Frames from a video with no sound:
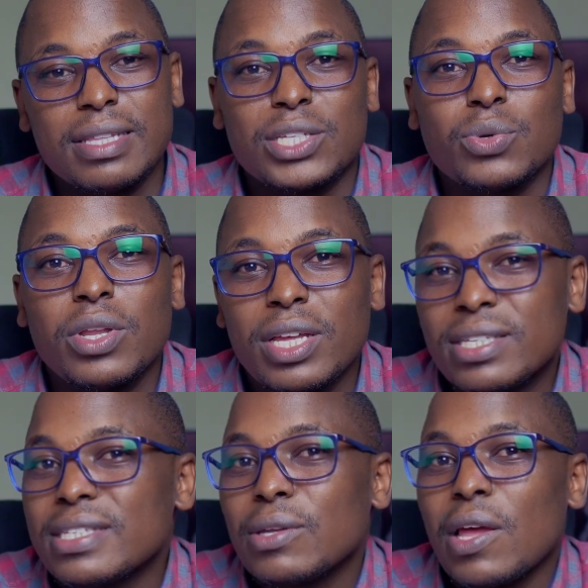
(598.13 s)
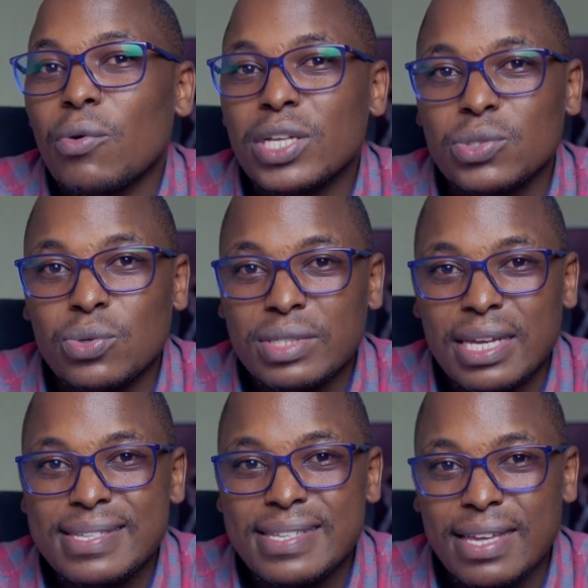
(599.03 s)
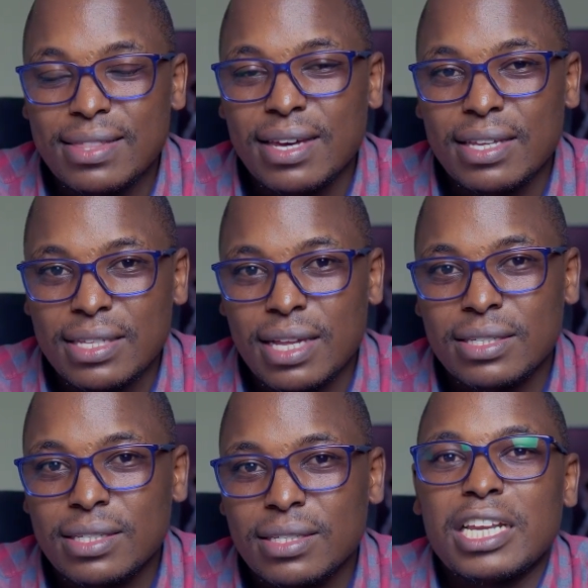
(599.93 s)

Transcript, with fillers: That's when you're going to start seeing the results.